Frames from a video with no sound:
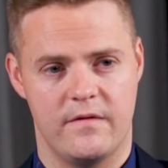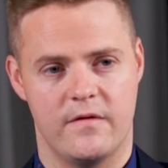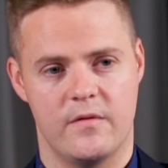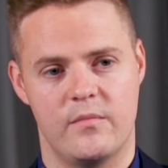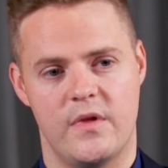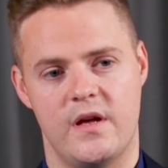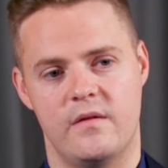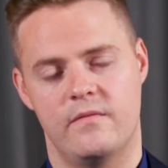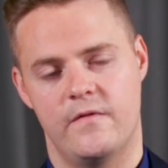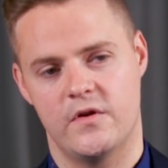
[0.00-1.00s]
from
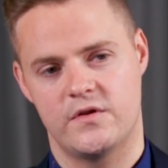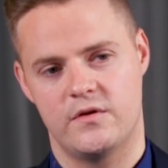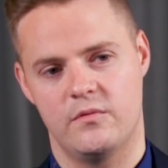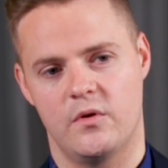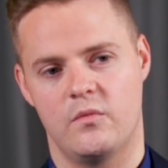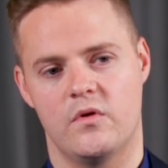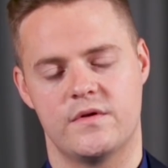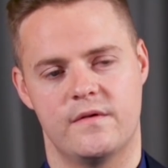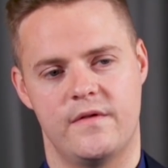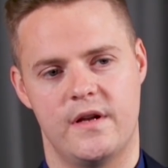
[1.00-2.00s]
the first two world
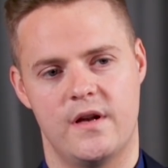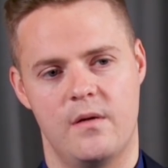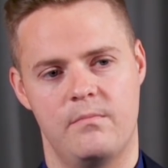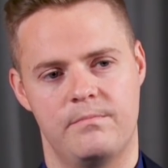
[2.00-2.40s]
wars of Vietnam?